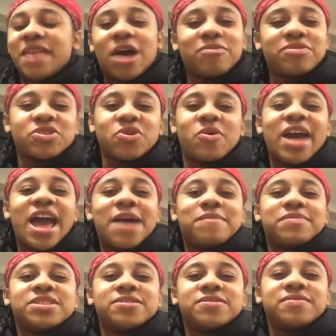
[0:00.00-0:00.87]
was gonna
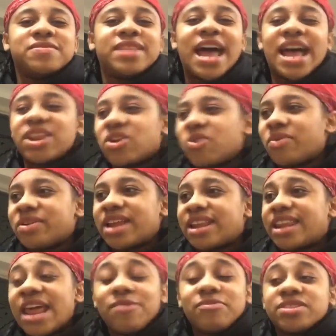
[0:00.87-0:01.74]
happen to them, not knowing
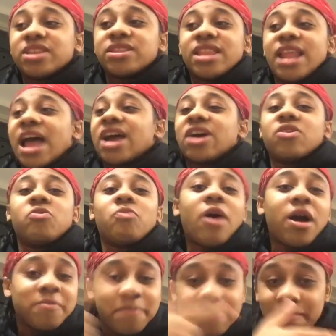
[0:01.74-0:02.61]
that they was not gonna
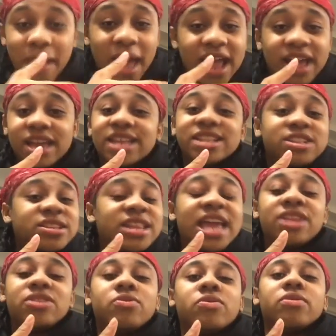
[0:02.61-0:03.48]
walk back into
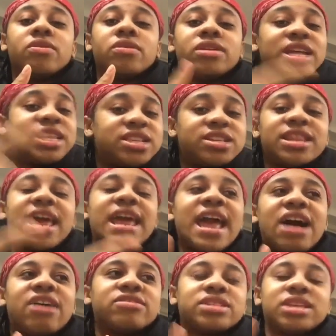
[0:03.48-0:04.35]
their door, into their
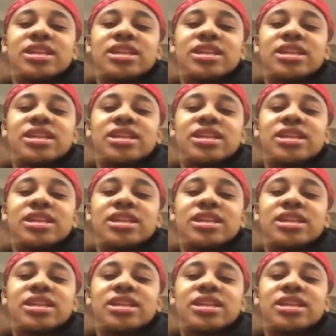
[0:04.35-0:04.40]
house.